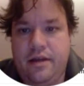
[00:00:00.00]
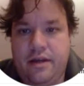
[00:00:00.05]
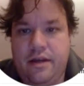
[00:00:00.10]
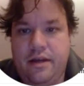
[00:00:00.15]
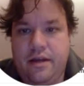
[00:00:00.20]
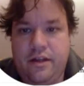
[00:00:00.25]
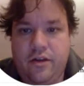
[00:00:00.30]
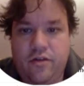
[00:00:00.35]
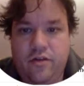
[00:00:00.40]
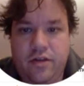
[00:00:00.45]

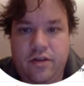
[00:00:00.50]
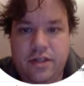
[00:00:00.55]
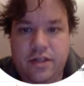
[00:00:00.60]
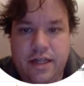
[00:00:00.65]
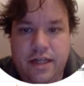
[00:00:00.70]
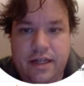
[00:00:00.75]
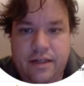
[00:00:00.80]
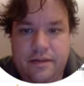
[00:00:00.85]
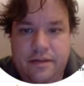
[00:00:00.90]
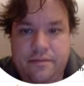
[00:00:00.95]
And notice
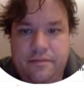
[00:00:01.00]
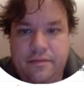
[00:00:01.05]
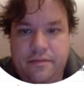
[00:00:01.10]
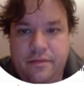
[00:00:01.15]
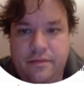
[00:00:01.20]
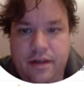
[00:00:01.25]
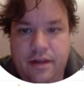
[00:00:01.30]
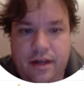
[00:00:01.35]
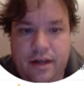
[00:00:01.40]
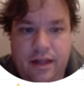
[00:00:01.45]
that
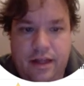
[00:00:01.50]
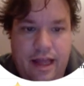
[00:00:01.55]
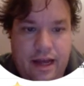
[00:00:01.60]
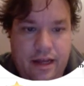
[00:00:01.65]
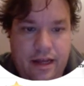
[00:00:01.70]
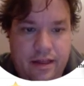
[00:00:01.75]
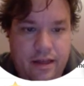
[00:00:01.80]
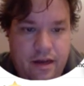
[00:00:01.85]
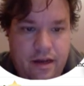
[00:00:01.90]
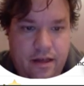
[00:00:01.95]

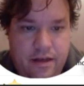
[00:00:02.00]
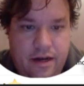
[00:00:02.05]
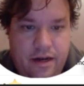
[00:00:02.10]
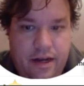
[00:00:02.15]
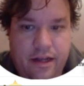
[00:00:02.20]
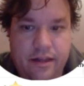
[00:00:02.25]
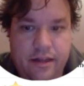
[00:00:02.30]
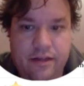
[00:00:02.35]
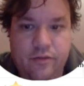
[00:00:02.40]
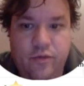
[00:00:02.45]
unlike the other
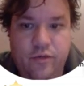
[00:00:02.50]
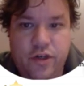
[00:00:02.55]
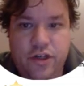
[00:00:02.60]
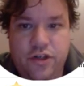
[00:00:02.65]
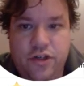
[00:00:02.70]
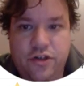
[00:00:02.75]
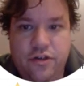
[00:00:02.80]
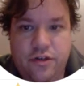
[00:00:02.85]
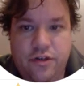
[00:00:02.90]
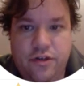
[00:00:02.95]
hand in
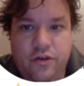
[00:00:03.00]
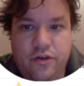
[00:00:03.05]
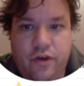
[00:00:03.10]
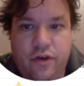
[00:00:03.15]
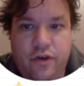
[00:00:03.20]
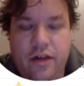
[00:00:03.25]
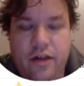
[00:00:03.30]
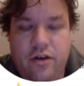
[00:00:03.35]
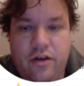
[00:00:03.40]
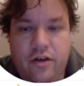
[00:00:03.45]
which you
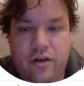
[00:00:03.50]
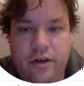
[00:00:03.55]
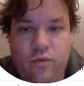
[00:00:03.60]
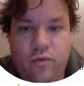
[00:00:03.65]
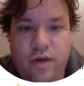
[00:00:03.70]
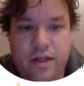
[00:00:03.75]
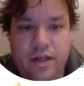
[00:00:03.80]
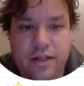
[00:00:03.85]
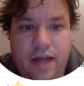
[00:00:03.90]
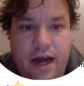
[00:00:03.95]
had only
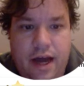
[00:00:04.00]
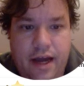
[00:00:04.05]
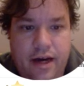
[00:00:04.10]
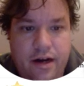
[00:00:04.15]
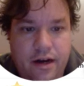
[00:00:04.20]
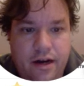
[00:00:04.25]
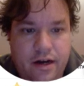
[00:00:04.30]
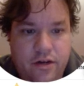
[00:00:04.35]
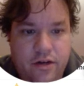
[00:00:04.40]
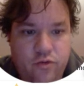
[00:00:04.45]
1 high
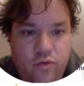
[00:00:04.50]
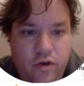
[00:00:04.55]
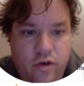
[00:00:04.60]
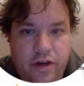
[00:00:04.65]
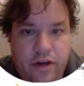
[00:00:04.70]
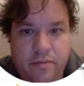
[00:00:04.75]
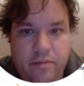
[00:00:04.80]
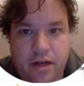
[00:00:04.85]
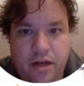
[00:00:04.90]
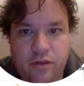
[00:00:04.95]
card to
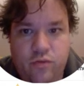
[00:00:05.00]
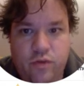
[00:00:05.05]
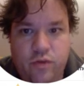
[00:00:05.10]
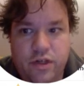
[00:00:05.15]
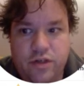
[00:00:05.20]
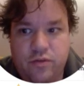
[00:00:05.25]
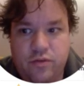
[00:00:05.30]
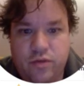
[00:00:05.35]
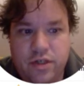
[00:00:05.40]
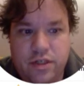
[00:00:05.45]
worry about,
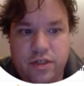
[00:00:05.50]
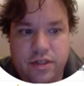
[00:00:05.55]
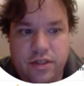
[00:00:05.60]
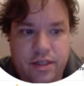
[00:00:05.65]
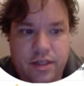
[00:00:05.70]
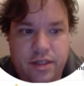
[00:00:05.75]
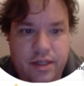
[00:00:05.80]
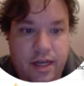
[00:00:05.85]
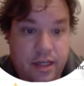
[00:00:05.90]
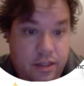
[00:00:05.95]
which was
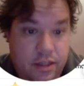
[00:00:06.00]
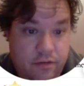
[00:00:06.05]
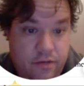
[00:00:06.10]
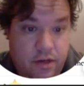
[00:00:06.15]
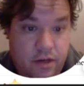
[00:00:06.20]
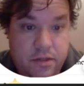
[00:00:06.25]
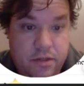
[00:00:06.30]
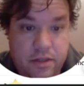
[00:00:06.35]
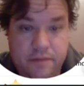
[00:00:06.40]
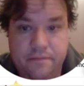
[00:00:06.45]
the ace of
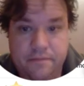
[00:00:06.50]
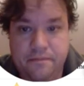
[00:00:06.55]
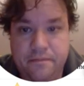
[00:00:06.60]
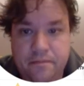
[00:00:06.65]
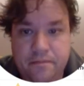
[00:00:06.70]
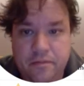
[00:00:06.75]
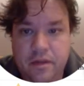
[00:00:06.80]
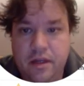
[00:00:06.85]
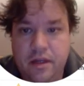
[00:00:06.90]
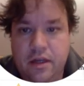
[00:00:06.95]
clubs,
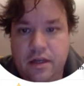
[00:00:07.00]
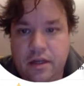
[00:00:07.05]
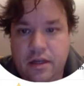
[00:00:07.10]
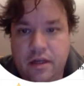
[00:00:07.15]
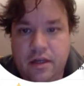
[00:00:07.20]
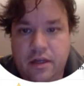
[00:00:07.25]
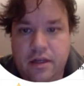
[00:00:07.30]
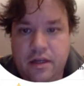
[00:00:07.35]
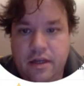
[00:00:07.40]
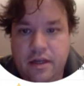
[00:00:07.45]

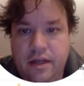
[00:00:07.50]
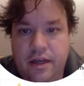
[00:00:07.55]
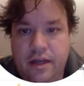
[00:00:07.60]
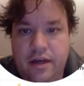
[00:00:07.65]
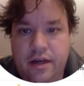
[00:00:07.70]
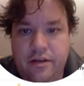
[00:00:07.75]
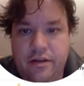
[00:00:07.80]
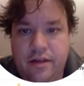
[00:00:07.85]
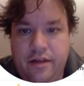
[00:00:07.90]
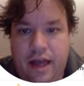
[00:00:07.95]

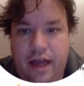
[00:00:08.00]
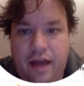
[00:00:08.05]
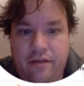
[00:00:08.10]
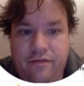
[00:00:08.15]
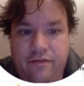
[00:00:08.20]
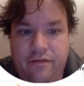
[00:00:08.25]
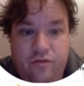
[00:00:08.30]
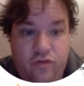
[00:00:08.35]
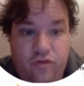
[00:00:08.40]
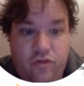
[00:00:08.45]
here they have
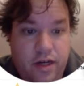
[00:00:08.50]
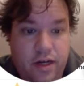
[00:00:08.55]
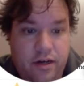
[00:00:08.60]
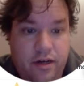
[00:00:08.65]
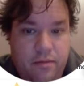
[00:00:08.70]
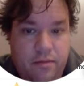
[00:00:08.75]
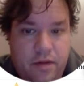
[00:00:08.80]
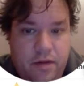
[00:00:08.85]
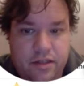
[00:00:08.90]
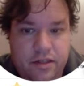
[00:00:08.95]
3
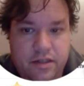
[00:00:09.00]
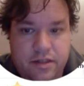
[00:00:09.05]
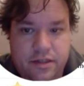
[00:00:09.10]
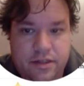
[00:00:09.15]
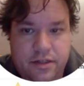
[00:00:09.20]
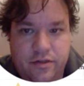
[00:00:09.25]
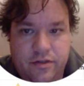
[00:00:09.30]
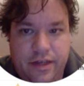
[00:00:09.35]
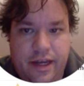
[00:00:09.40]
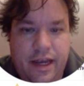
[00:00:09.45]
club honors,
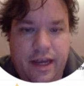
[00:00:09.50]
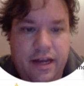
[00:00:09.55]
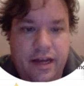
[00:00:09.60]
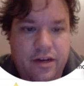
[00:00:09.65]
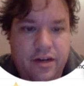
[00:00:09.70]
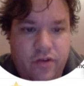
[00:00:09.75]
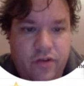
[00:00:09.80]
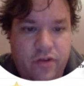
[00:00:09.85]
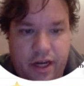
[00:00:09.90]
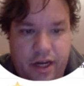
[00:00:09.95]
so they can
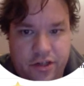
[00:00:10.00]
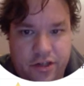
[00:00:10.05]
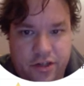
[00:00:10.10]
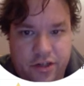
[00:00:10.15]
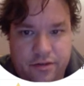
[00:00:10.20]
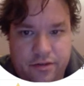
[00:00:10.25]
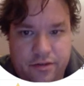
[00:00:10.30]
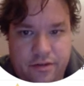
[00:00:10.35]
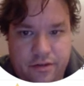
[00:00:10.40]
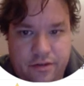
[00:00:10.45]

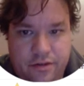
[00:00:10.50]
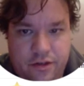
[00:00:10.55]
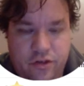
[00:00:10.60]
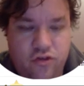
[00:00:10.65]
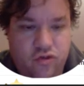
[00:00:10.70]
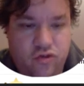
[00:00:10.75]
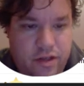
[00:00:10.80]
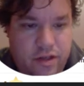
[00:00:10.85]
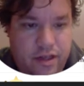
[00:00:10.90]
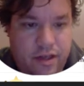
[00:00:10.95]
arrange.
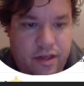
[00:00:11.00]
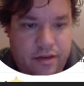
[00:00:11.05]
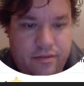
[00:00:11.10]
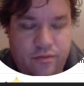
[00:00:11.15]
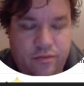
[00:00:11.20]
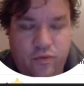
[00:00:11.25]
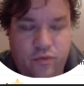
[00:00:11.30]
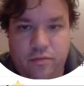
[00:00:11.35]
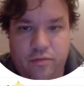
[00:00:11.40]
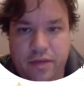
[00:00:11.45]
Usually they
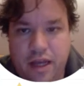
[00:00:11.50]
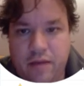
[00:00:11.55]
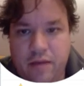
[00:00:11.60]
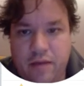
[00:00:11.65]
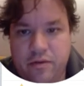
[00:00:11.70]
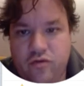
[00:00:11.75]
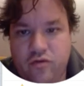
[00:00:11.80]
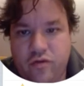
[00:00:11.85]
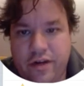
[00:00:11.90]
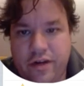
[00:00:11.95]
will be
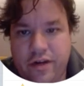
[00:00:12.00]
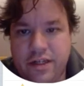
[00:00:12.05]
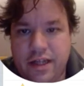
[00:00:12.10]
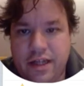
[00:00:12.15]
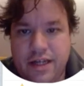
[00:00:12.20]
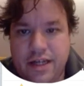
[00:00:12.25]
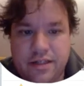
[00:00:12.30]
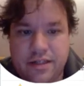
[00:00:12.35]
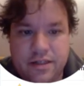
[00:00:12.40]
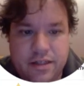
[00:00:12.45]
able to arrange,
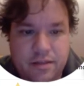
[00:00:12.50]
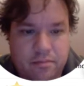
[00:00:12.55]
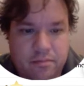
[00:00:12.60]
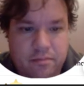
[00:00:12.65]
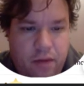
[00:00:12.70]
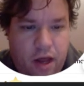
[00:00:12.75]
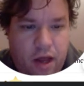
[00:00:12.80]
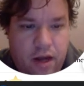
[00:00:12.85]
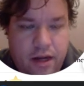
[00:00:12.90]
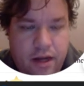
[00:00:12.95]
unless there's some
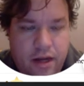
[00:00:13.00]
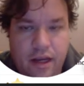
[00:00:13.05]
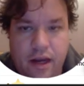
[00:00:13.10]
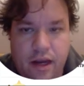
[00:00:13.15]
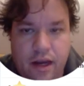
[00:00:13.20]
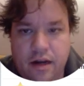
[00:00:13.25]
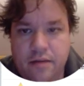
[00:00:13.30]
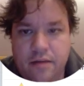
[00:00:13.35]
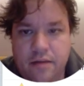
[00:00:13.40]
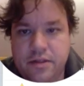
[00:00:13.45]
blocking in
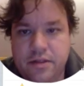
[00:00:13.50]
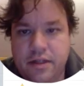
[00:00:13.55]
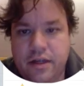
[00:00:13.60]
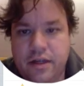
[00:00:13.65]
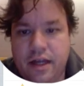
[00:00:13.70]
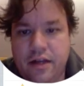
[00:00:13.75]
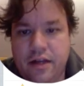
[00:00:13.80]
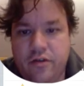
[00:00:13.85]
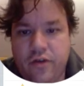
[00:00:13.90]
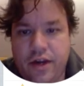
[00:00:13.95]
clubs, they
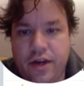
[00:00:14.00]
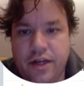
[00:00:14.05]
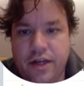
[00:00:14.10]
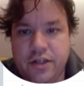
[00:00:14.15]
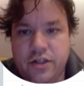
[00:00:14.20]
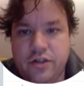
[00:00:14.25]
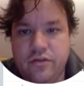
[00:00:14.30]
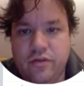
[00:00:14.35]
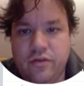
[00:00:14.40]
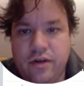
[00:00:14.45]
can
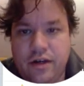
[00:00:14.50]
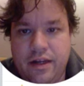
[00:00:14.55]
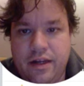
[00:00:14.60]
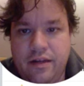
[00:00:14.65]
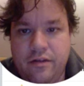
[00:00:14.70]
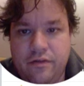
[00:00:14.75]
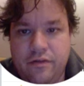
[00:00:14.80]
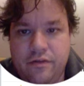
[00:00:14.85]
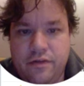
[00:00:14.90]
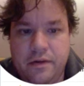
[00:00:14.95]
arrange to
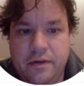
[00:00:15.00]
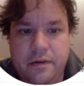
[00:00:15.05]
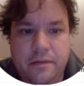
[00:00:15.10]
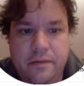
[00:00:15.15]
leave